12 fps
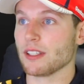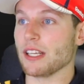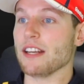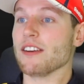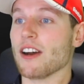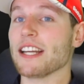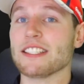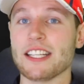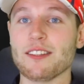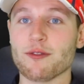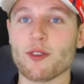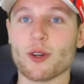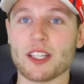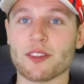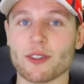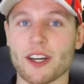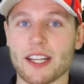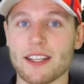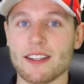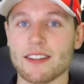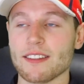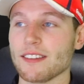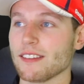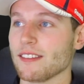In 1943,
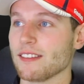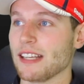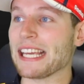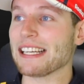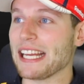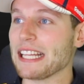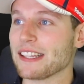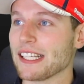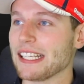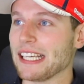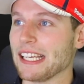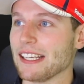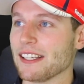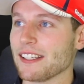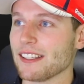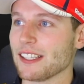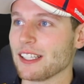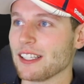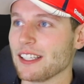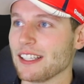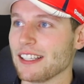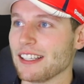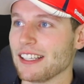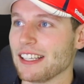he led the league
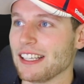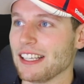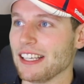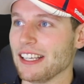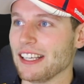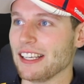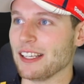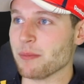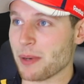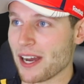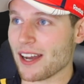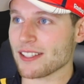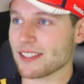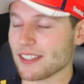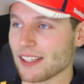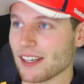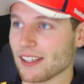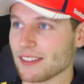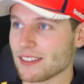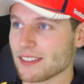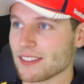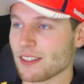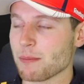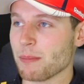in passing
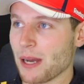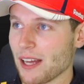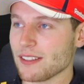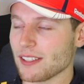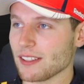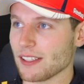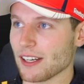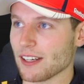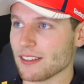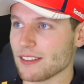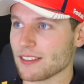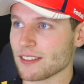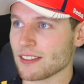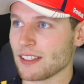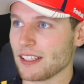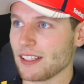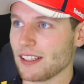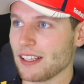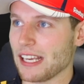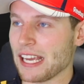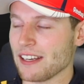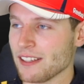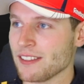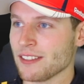yards punting yards,
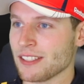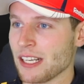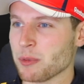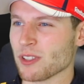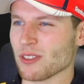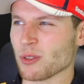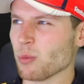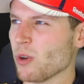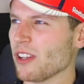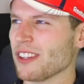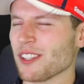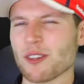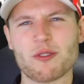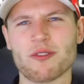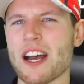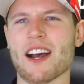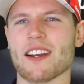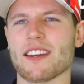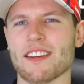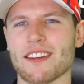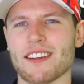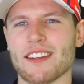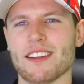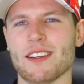and interceptions. What the fuck?
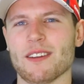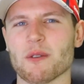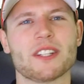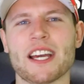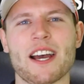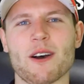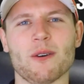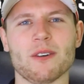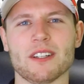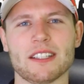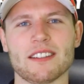What the hell?